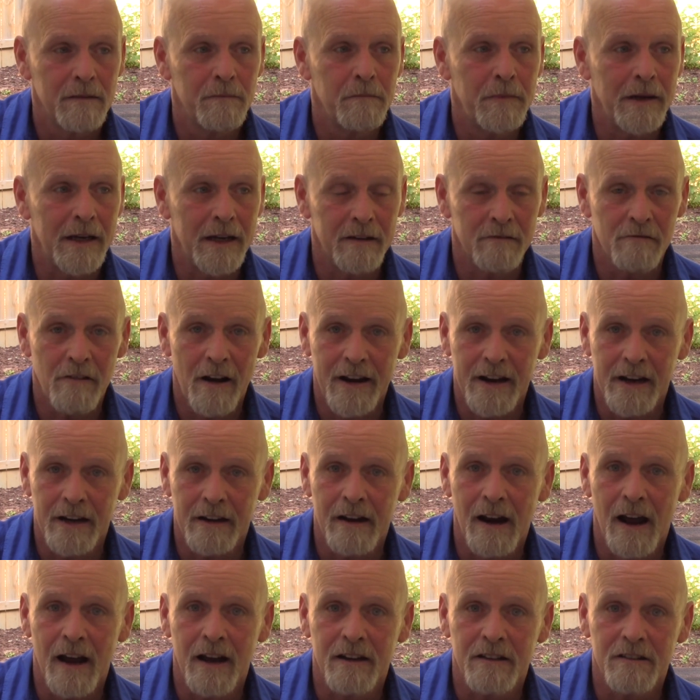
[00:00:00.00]
being
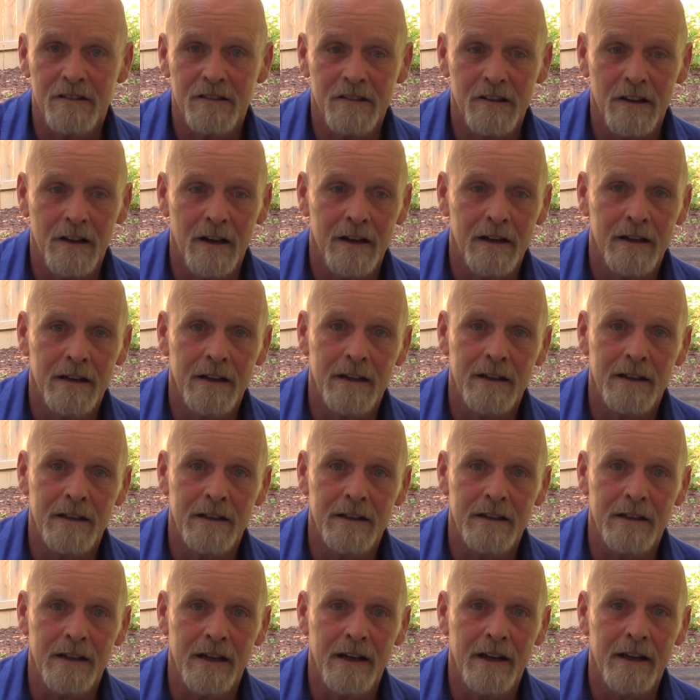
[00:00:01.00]
recognized
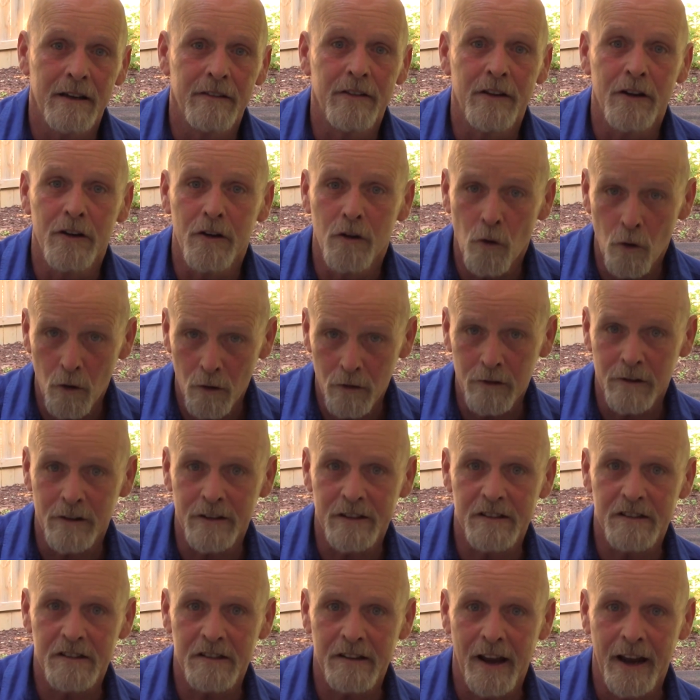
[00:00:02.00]
in the
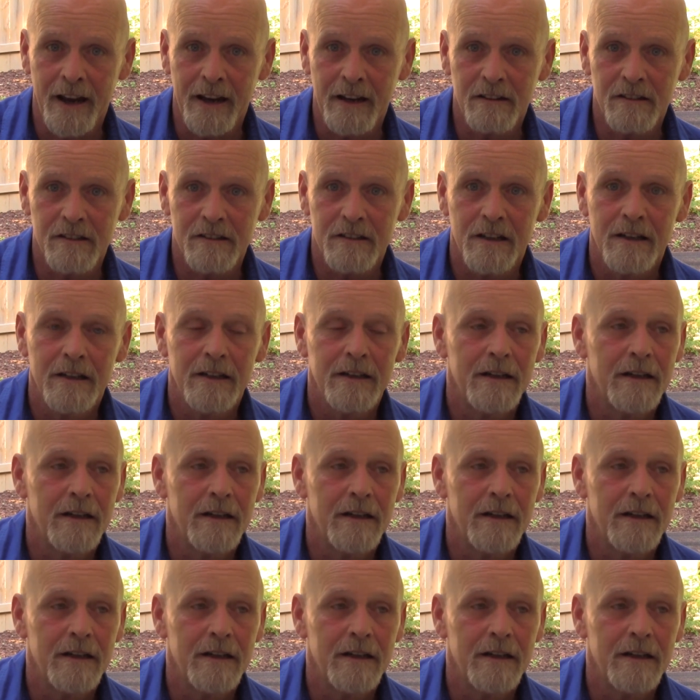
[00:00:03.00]
northern states,